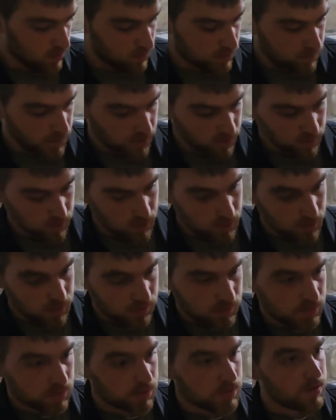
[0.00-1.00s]
But yeah,
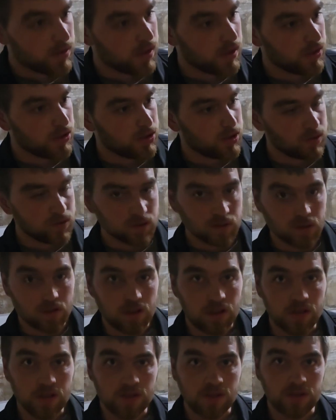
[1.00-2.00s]
that should
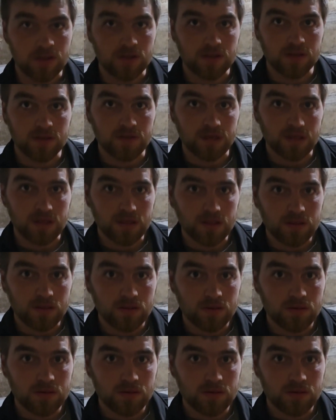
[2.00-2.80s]
conclude this video.